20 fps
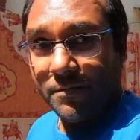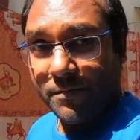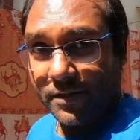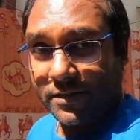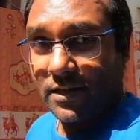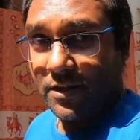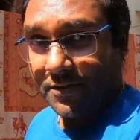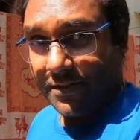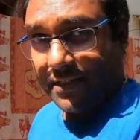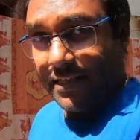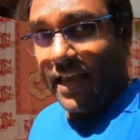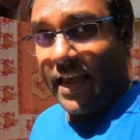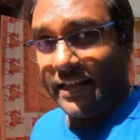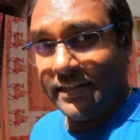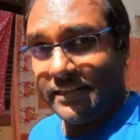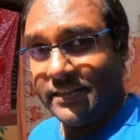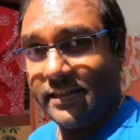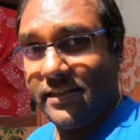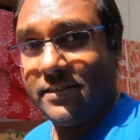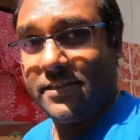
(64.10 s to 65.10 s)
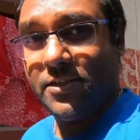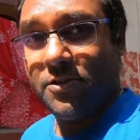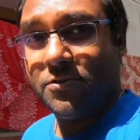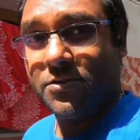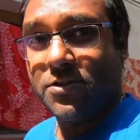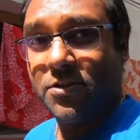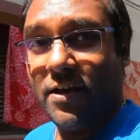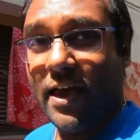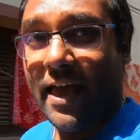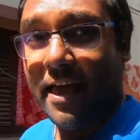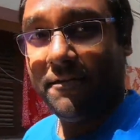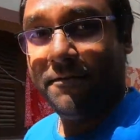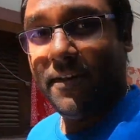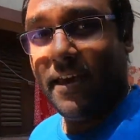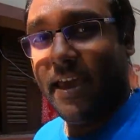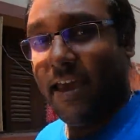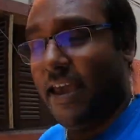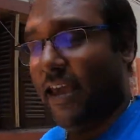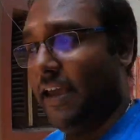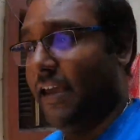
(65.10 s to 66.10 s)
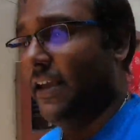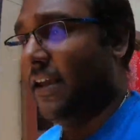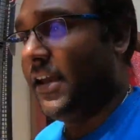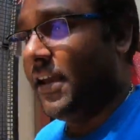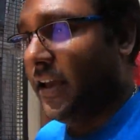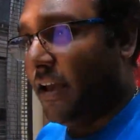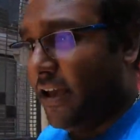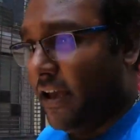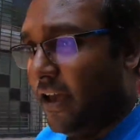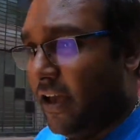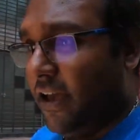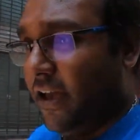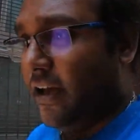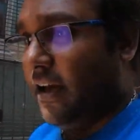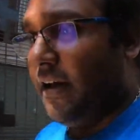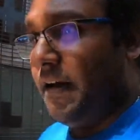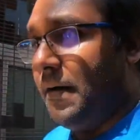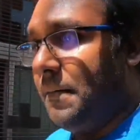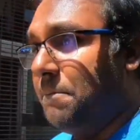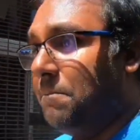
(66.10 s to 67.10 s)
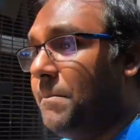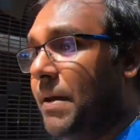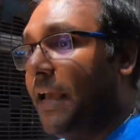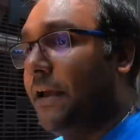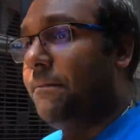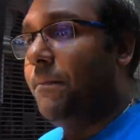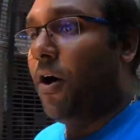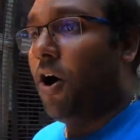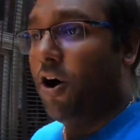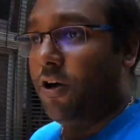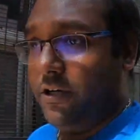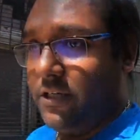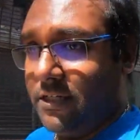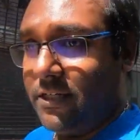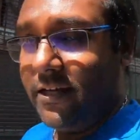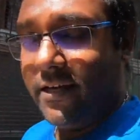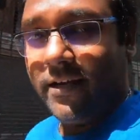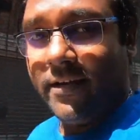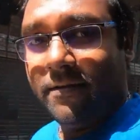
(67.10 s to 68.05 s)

complex now stands, it used to have a big pond,